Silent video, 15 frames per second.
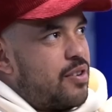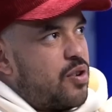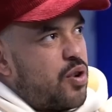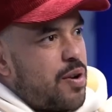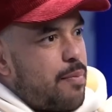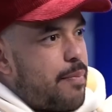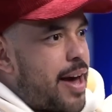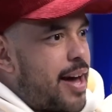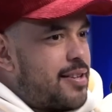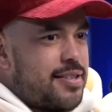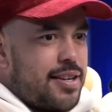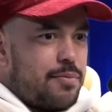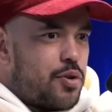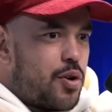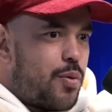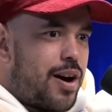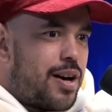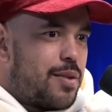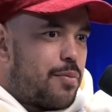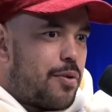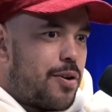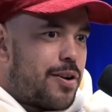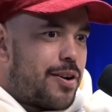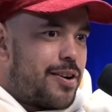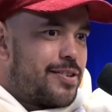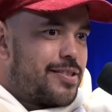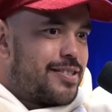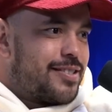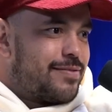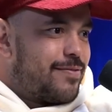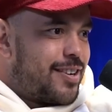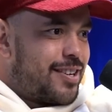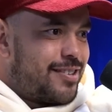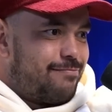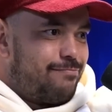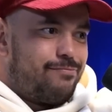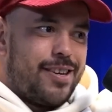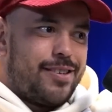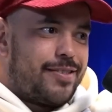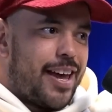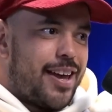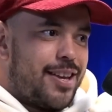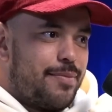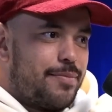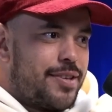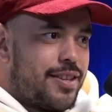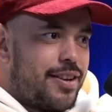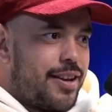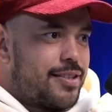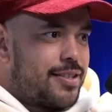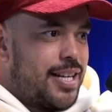good and bad to see him doing well at the Broncos. He's taking them to the next